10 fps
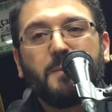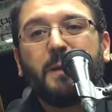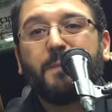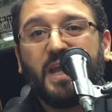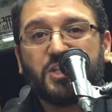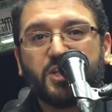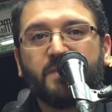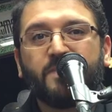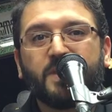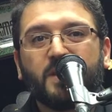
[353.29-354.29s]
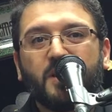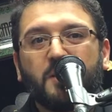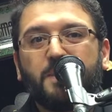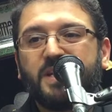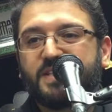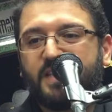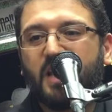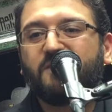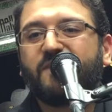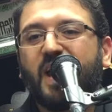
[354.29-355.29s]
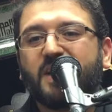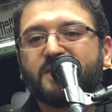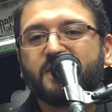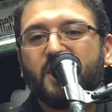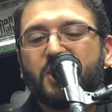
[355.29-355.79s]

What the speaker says: be patient, be steadfast,